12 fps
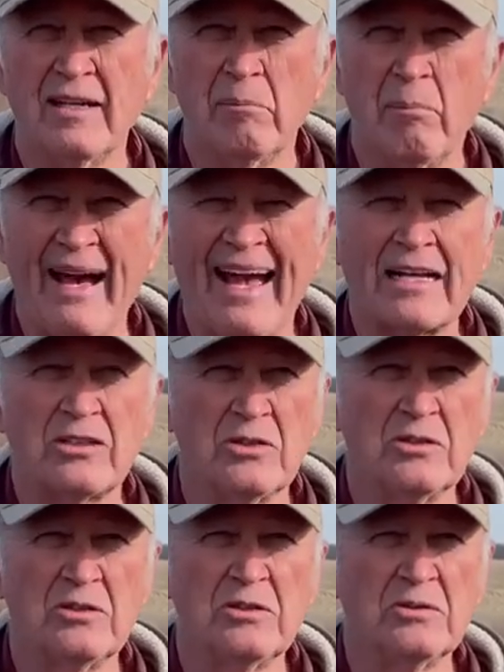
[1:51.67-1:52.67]
back
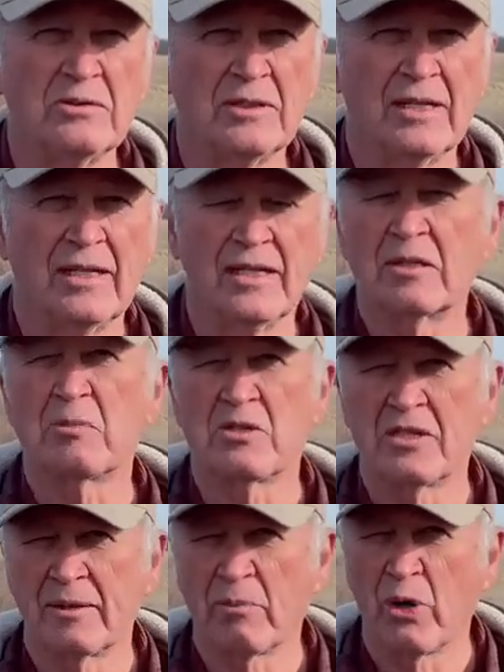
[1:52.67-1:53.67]
to
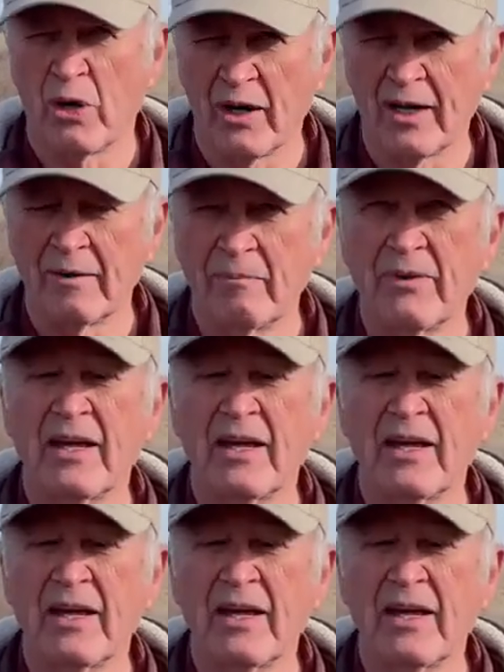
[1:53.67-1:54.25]
100% prairie.